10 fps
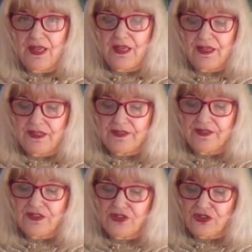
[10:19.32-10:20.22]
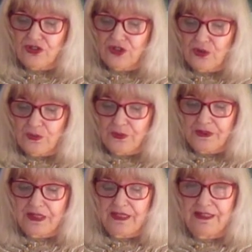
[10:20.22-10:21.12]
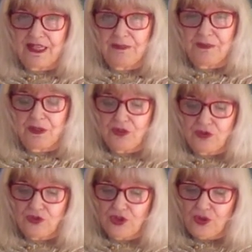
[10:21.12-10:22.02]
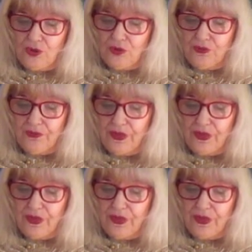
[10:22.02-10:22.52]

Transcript: its stern open and gaping a huge hole